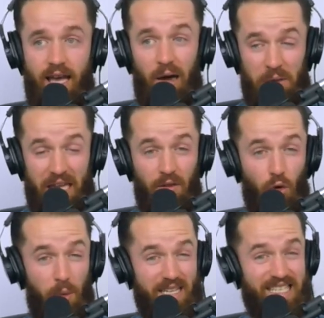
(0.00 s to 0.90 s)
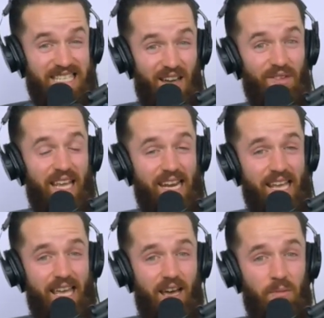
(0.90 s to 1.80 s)
I would get on the road by 7, 8
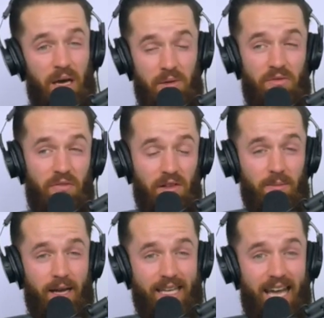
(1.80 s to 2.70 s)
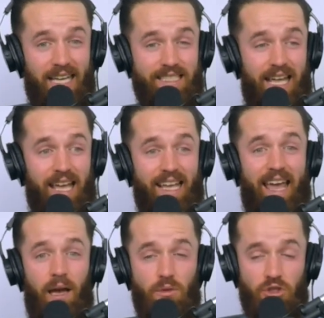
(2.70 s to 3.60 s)
a.m. I would fill up my gas tank,
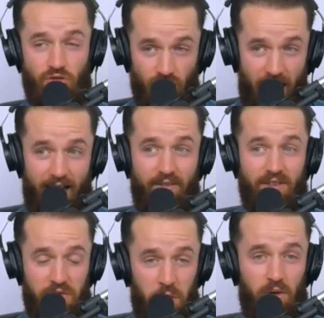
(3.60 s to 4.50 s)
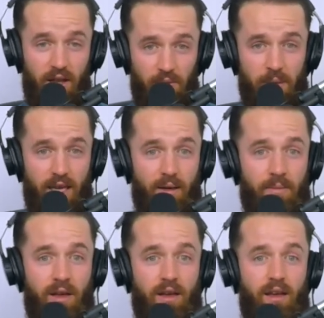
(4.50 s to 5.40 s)
and I would drive until 11 p.m.
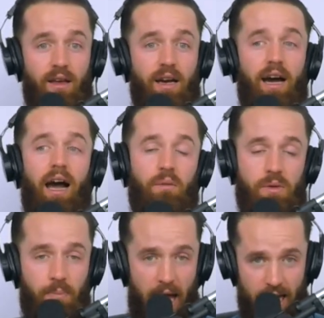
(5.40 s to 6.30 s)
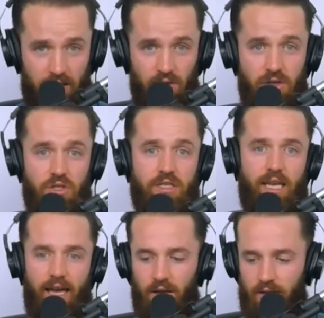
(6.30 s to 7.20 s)
I would pack lunches. I
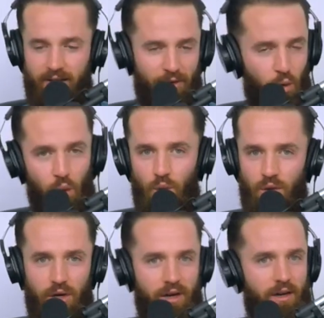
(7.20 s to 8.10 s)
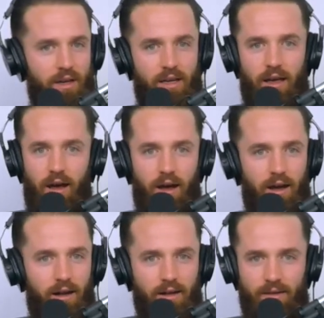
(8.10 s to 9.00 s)
had a cooler.
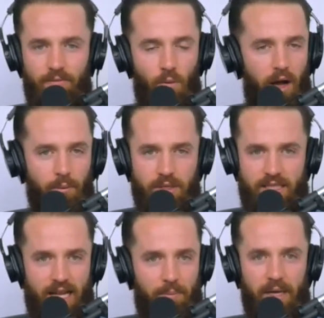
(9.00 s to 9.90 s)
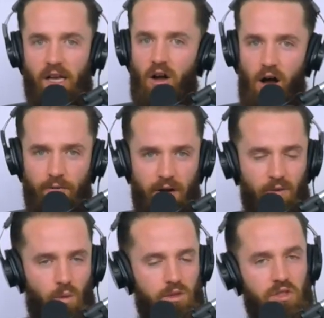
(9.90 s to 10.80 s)
I would stop and get coffee
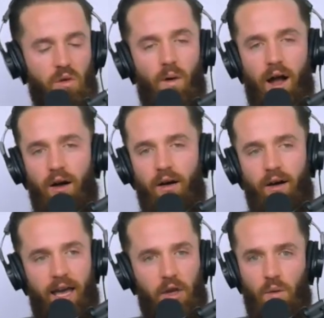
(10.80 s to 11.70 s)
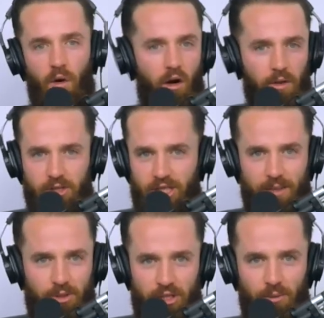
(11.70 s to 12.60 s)
every once in a while. I knew where all the cheap
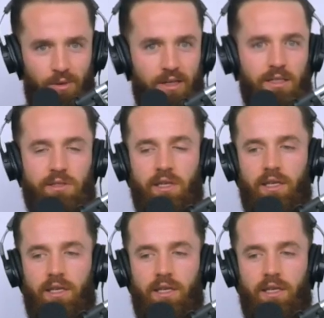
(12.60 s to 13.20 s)
shit was,